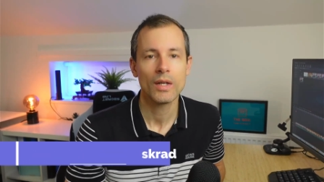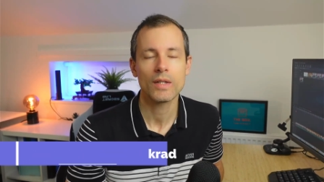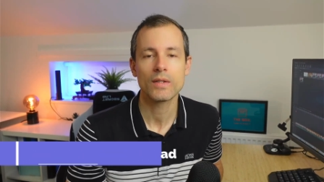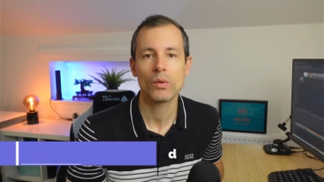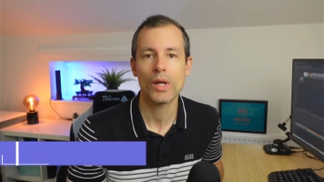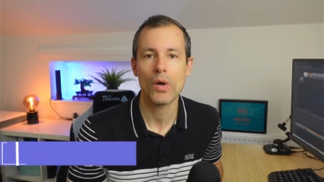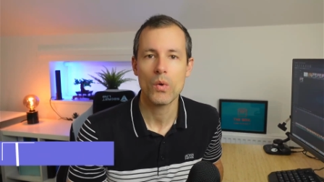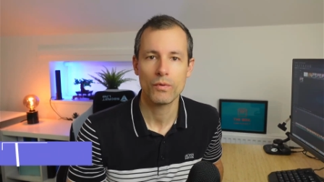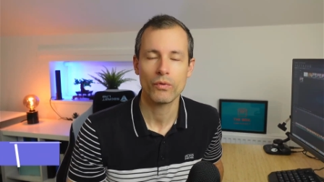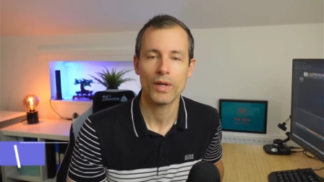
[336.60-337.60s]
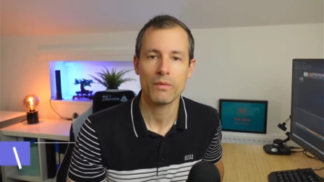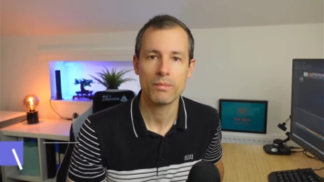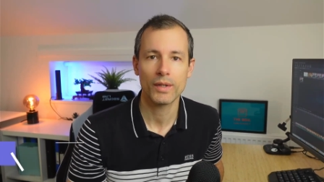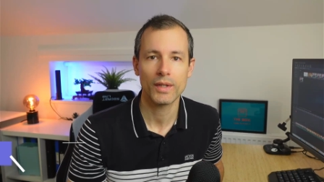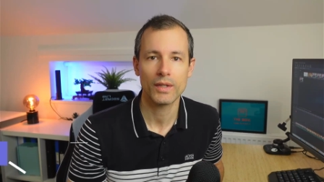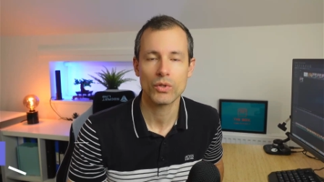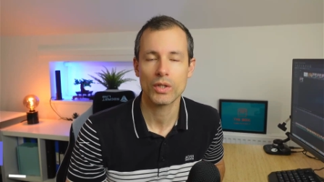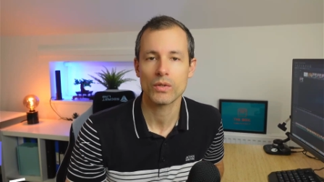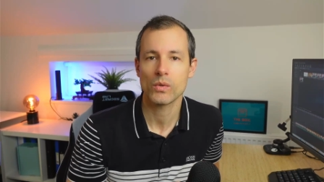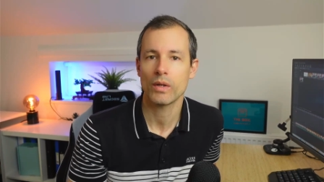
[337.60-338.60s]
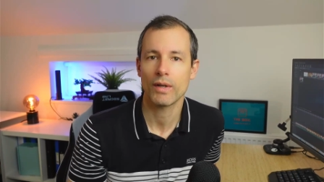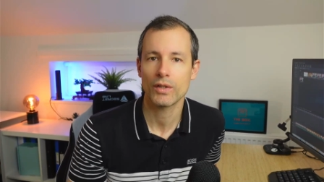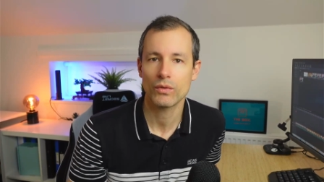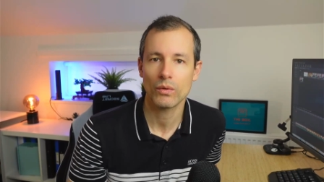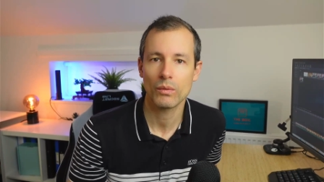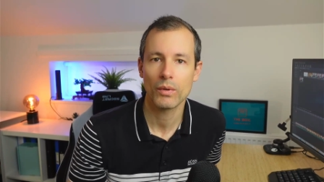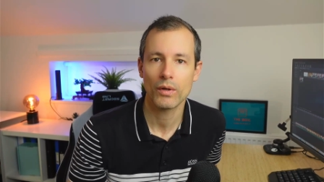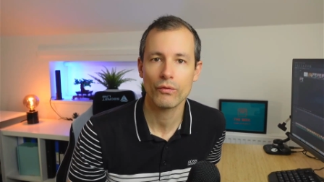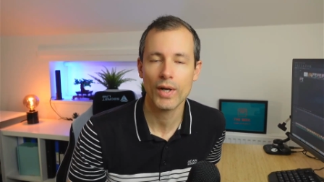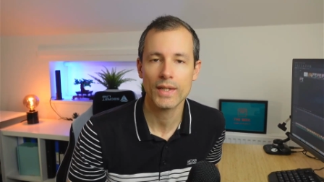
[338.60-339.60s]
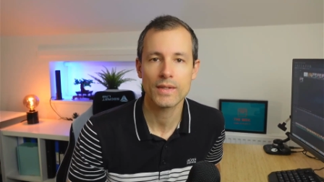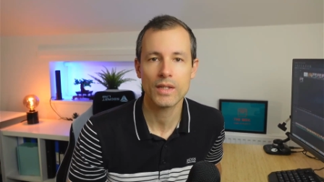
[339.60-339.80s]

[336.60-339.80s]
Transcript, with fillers: It's totally open for everybody and you can also invite your uh, friends.